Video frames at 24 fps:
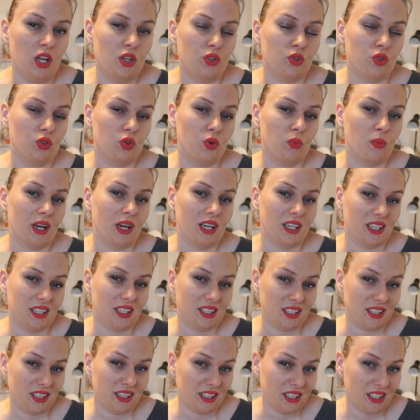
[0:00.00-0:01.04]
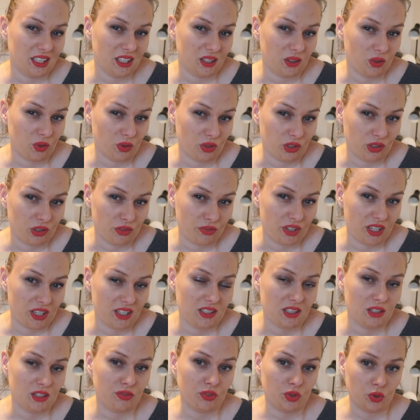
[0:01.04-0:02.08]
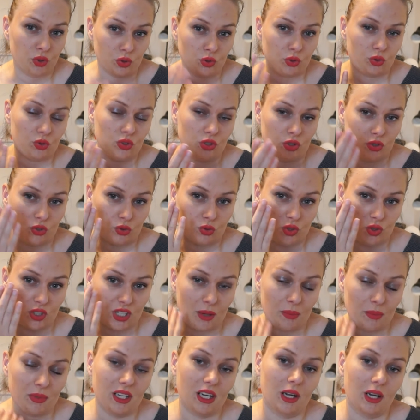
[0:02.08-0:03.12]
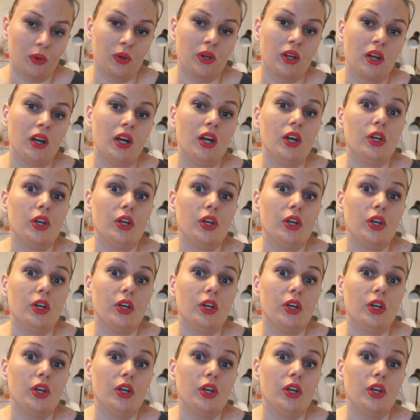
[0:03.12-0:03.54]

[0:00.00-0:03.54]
So you might get glitter on your face if you use it to dab it out